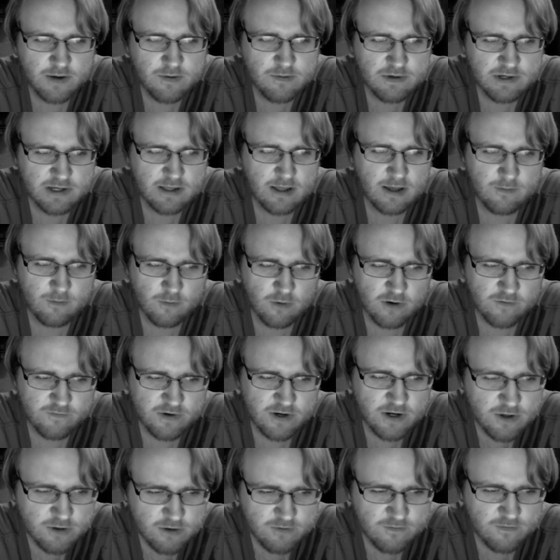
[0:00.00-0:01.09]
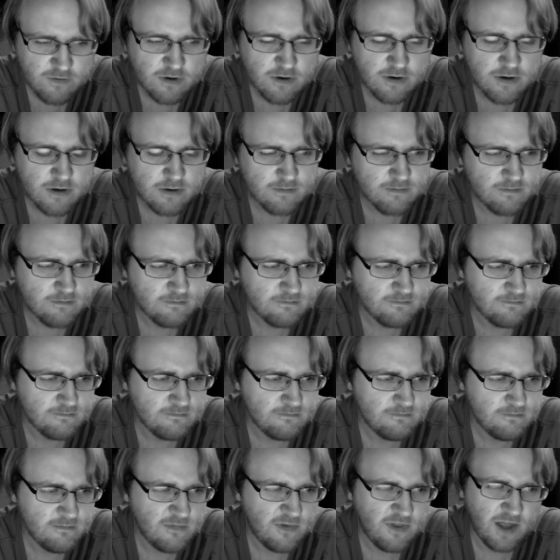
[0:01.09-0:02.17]
I was a lot more of an introvert
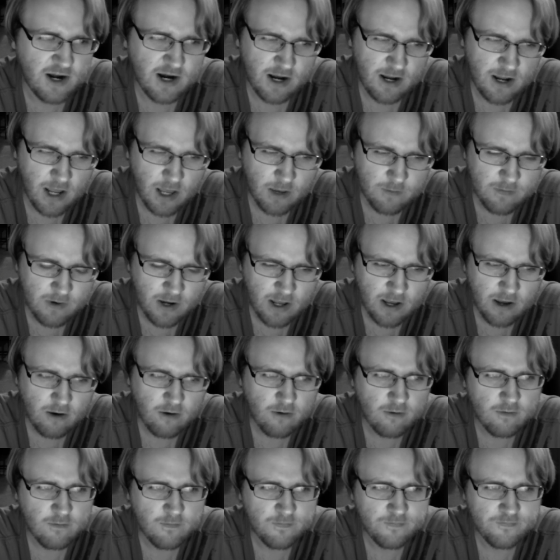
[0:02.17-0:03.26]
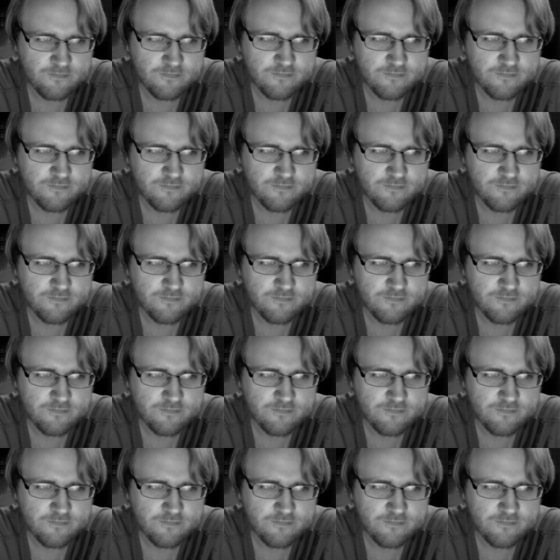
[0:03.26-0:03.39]
than I am now,